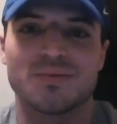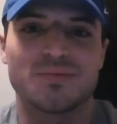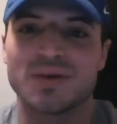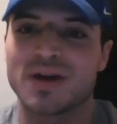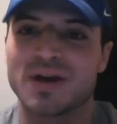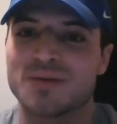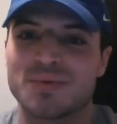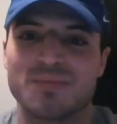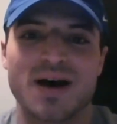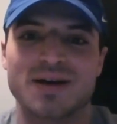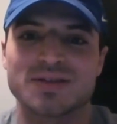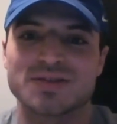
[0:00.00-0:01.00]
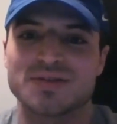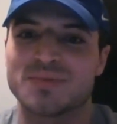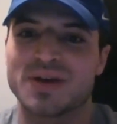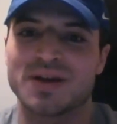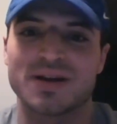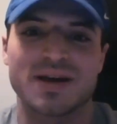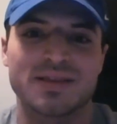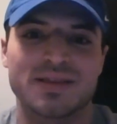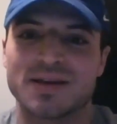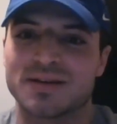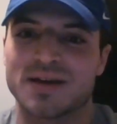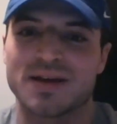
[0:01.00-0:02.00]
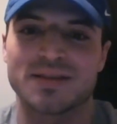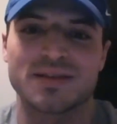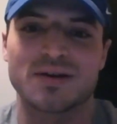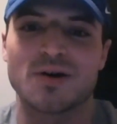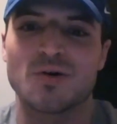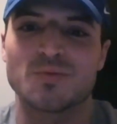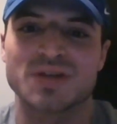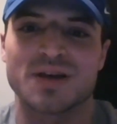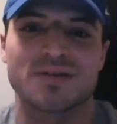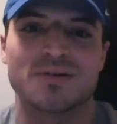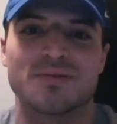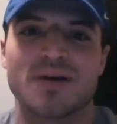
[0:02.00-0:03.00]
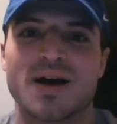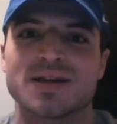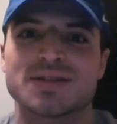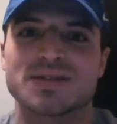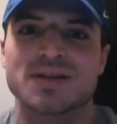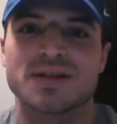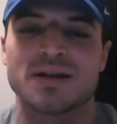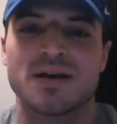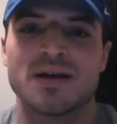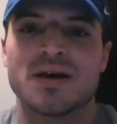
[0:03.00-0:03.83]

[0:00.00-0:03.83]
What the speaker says: we gotta be positive, man. I think hope's on the horizon.